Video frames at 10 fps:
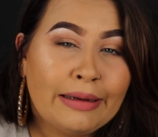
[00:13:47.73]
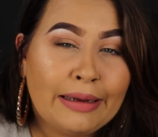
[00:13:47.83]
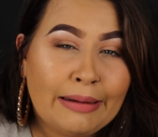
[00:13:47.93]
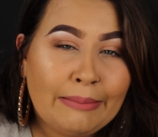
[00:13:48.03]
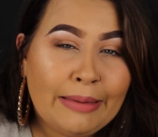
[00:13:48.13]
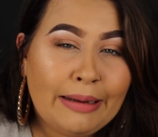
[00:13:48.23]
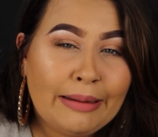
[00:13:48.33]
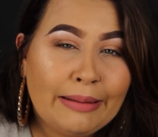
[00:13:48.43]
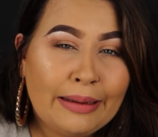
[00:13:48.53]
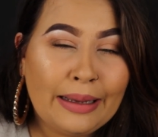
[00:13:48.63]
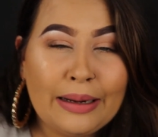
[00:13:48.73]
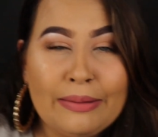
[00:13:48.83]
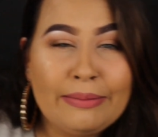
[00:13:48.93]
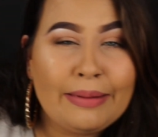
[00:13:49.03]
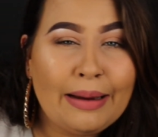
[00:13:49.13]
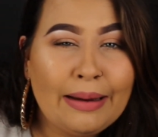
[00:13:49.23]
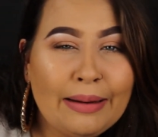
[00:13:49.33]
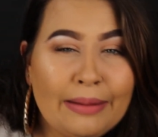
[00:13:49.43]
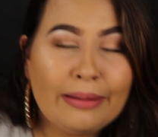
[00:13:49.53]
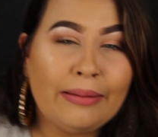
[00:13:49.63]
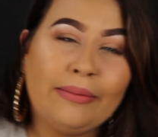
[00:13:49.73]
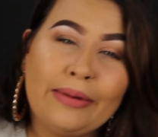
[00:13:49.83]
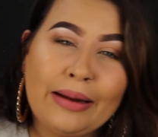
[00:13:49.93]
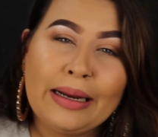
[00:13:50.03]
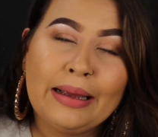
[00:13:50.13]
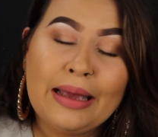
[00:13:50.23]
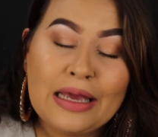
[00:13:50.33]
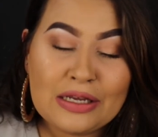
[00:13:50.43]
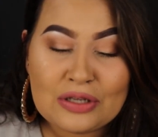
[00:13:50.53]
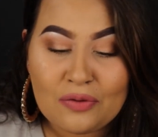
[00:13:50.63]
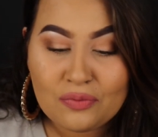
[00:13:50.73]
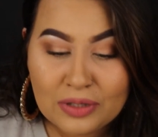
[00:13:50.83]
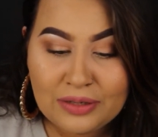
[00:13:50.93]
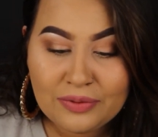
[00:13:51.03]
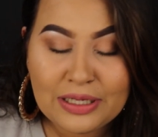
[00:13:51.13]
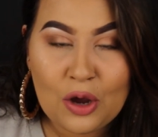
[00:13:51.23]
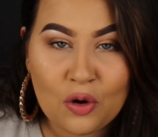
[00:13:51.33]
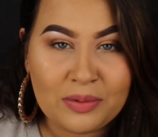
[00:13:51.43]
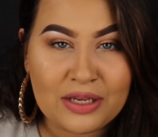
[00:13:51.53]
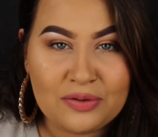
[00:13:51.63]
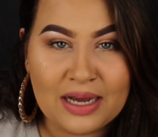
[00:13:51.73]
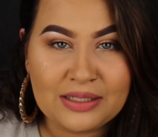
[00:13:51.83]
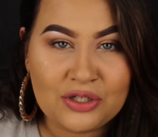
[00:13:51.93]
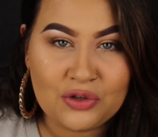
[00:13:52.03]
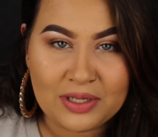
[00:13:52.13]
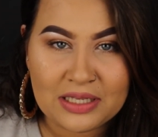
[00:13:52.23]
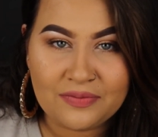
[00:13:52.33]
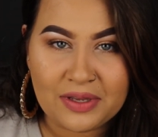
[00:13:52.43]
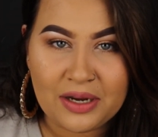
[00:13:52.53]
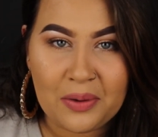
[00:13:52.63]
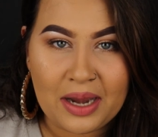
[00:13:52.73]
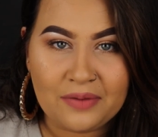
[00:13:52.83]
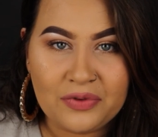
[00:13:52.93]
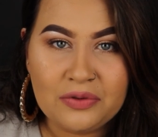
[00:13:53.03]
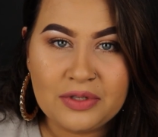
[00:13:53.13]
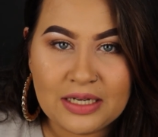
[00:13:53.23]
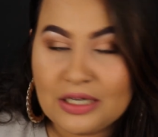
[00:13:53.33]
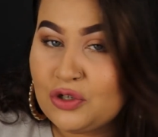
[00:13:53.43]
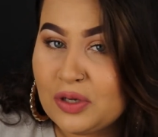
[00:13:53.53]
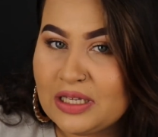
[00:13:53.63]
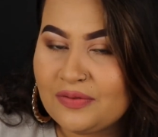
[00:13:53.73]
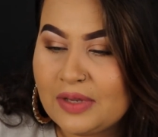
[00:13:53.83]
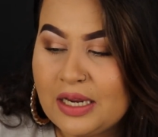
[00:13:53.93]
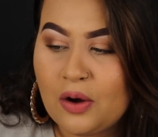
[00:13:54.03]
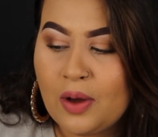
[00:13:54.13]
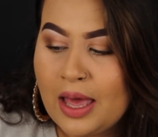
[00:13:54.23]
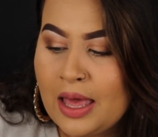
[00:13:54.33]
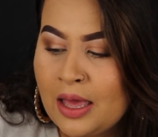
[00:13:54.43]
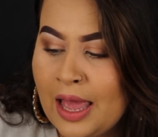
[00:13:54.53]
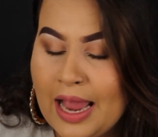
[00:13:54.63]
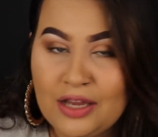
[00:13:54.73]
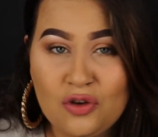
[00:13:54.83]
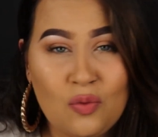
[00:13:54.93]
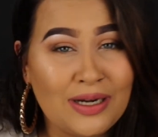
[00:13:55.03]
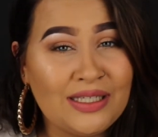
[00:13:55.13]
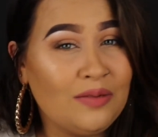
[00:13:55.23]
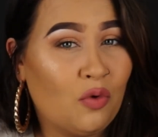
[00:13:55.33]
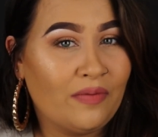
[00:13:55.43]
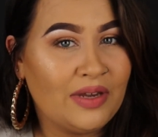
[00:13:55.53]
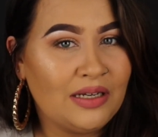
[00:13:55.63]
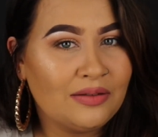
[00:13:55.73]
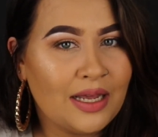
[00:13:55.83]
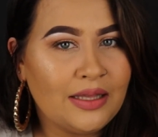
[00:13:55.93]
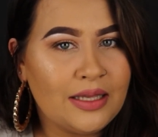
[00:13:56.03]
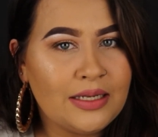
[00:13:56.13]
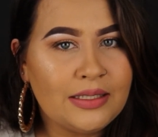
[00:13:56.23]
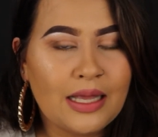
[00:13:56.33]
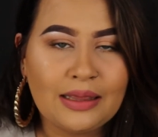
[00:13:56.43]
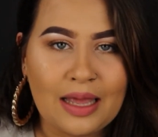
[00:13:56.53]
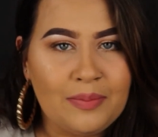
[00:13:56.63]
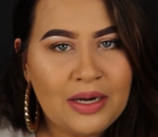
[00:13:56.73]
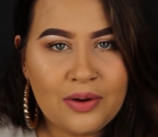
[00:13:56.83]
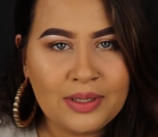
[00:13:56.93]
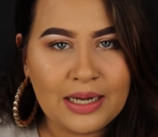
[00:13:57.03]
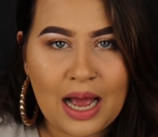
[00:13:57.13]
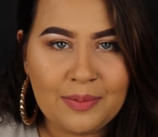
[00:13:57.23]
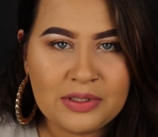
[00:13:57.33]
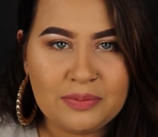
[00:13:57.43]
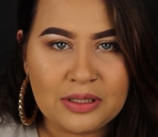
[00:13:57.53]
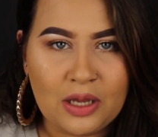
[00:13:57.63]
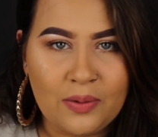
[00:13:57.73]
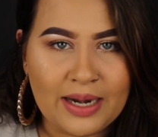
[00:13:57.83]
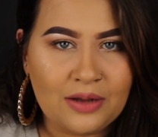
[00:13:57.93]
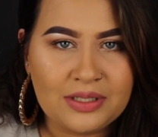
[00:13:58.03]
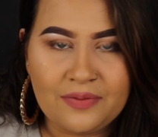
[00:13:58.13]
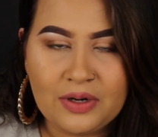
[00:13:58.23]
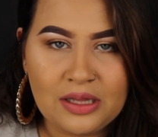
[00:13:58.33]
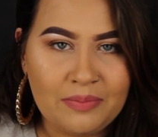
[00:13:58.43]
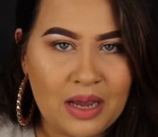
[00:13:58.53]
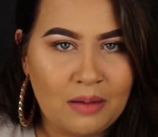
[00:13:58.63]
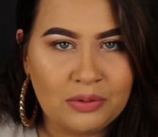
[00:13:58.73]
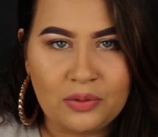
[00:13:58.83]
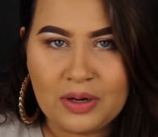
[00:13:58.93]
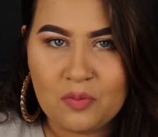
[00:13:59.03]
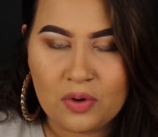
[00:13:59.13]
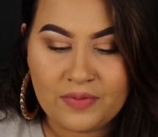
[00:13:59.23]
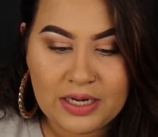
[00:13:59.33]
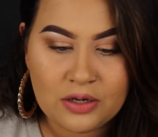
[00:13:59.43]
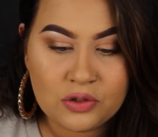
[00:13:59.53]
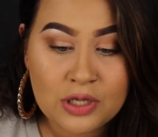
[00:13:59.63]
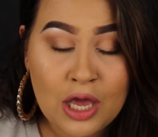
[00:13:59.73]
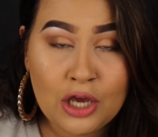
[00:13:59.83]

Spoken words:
You know what I mean? You know what I'm saying? You know what I'm saying? So I really, really hope that you guys enjoyed this video. And if you did enjoy this video and you want to see more videos like this, let me know in the comments below, and I'll definitely be uploading more videos.